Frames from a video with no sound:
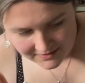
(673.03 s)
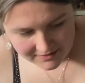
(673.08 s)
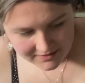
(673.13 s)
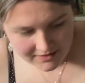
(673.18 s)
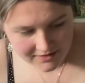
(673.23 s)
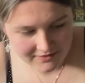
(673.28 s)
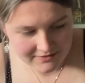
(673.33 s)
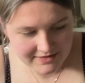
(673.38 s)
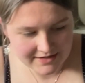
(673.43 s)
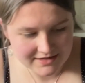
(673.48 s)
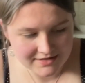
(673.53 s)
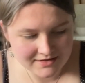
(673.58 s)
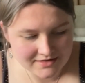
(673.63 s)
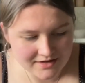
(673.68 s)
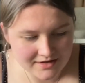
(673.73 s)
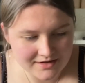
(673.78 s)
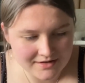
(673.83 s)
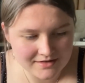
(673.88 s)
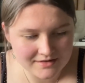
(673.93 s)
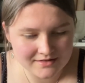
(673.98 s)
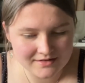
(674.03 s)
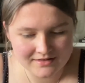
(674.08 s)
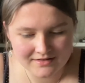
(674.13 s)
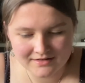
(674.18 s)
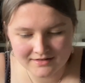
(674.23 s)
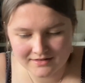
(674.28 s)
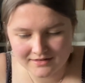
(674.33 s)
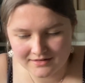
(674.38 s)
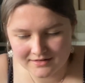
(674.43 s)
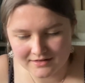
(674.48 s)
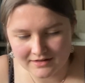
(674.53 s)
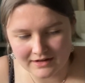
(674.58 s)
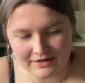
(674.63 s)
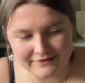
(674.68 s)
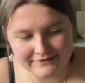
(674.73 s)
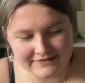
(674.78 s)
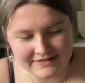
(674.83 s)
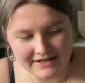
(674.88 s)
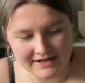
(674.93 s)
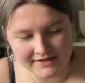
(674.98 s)
I'll let you know
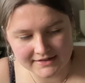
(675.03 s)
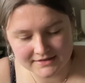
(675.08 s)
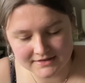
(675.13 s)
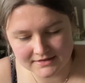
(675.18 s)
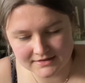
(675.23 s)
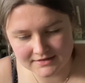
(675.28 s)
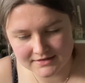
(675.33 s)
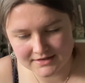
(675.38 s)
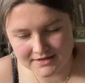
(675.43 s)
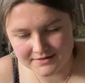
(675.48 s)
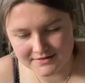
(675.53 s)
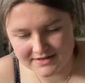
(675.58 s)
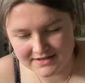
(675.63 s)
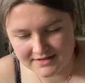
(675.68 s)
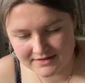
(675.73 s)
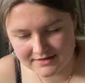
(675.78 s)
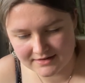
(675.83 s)
her reaction to it.